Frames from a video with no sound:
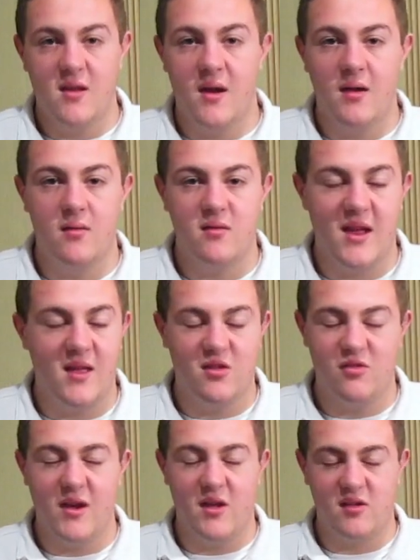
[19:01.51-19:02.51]
not taking
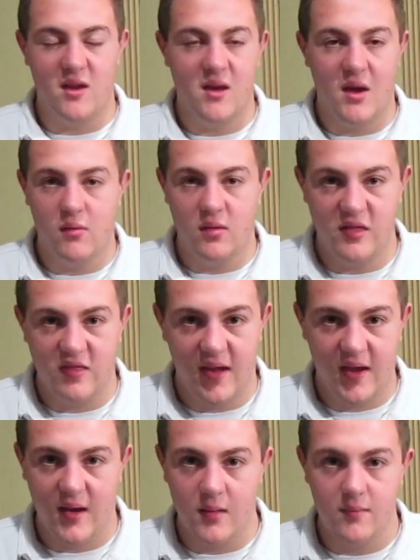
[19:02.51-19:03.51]
this vaccine, not really
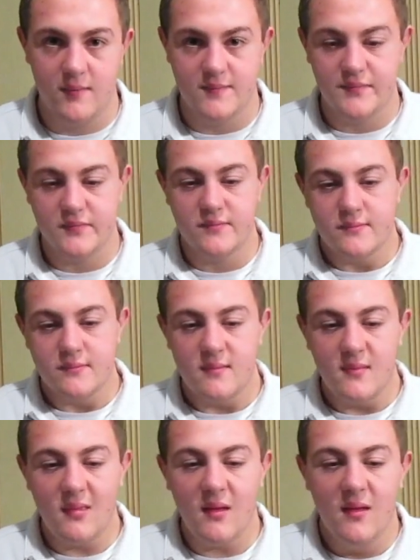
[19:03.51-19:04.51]
thinking?
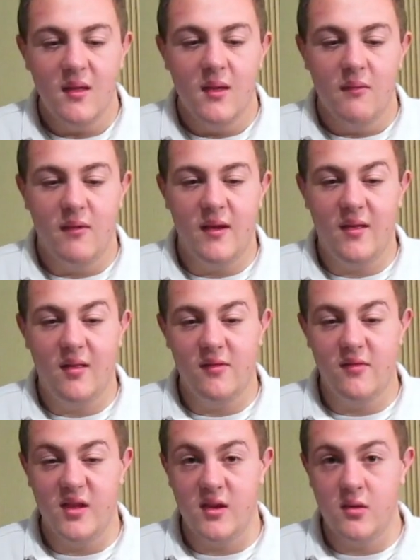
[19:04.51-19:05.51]
Well,
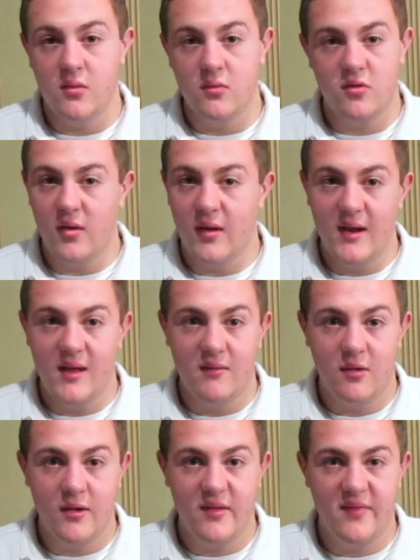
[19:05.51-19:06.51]
to
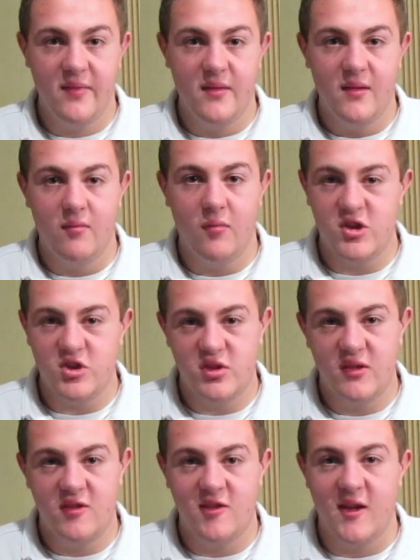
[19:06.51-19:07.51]
anyone
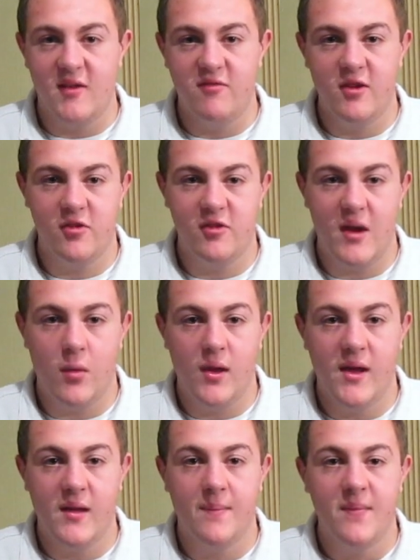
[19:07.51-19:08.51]
watching this that feels that
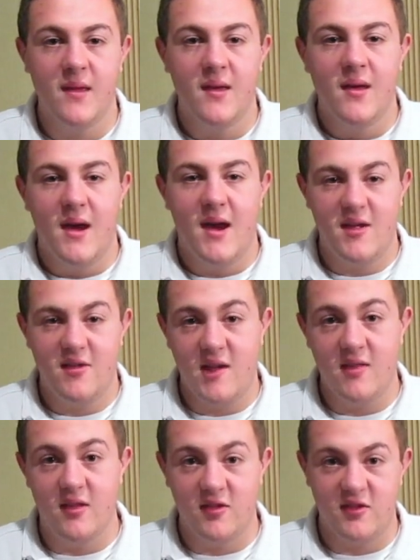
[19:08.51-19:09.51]
way, I
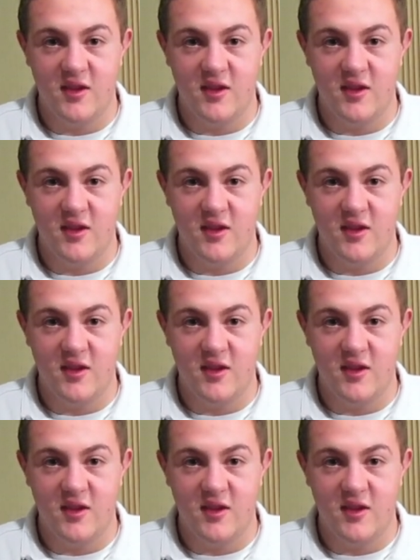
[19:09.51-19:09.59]
say this to